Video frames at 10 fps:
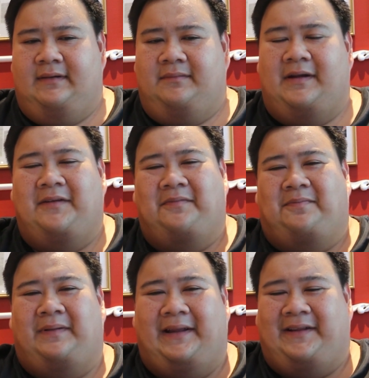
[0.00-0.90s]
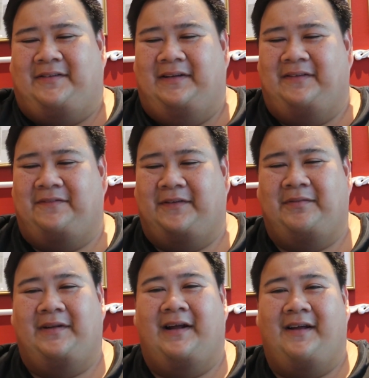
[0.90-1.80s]
my plate couldn't fit
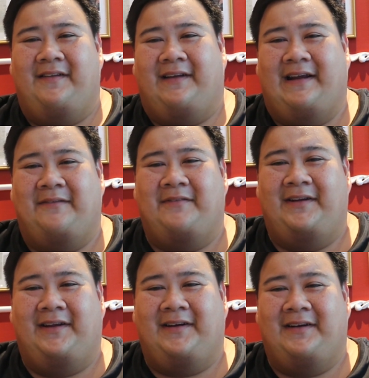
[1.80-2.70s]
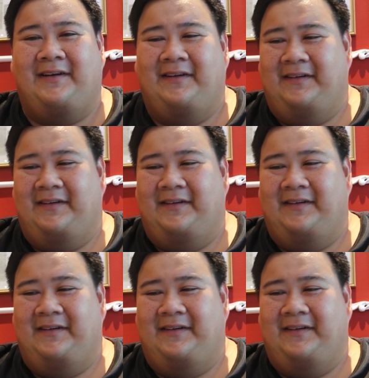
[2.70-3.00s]
with the other camera here.